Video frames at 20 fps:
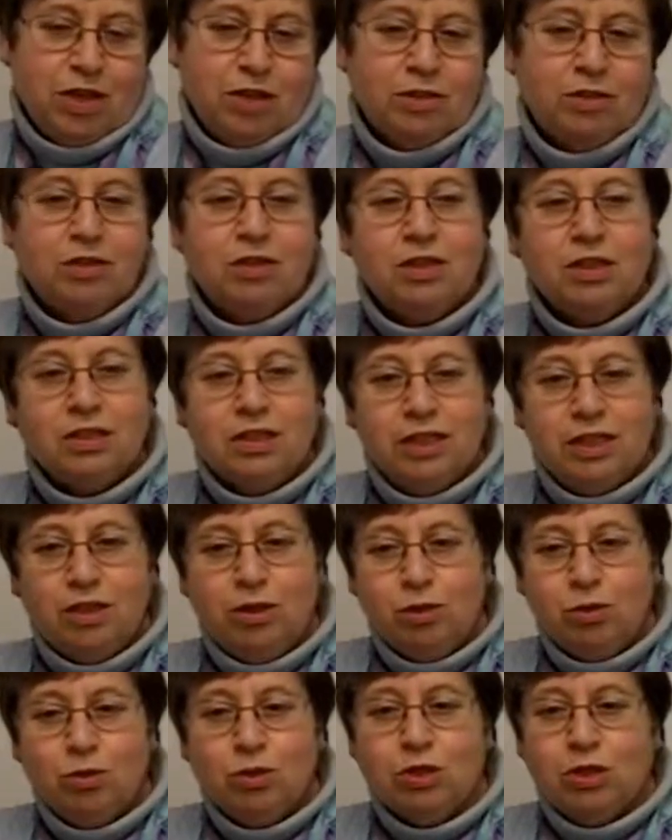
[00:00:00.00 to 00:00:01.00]
And the
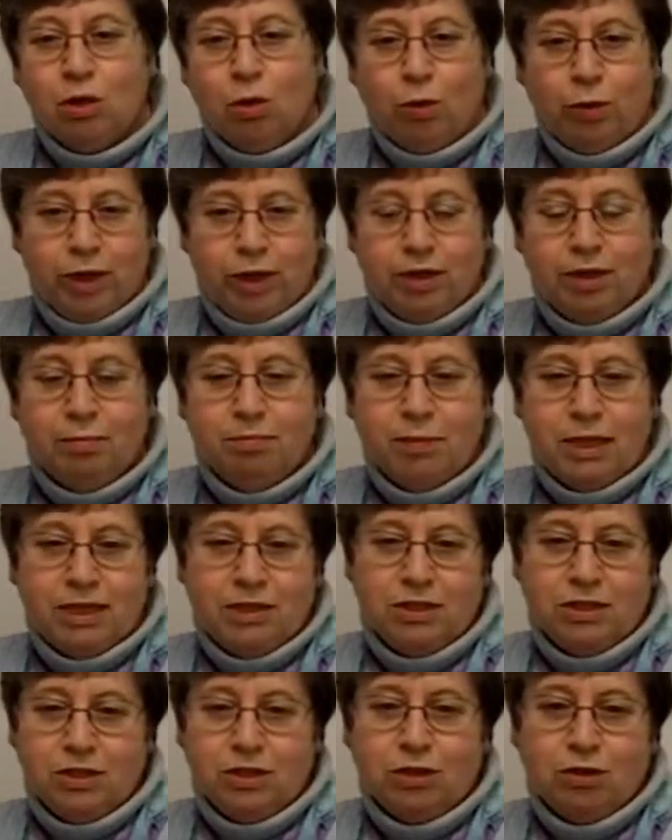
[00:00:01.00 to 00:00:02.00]
league used to go in and
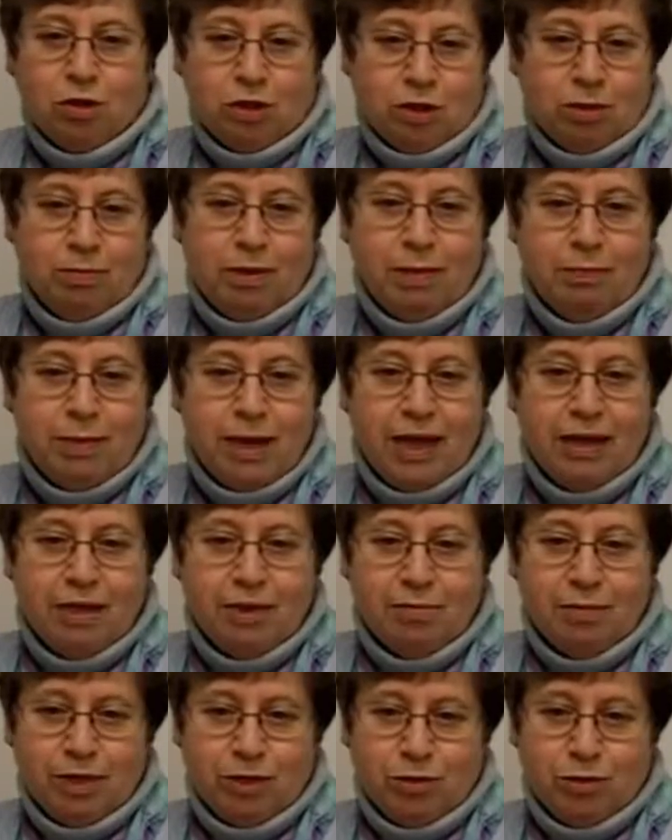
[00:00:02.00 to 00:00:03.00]
basically talk about
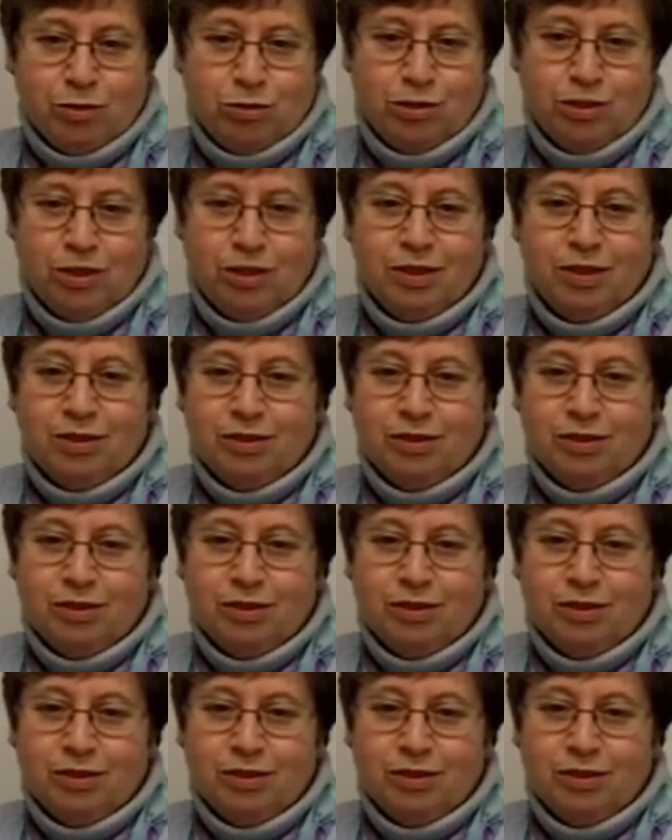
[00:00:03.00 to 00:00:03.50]
ballot measures.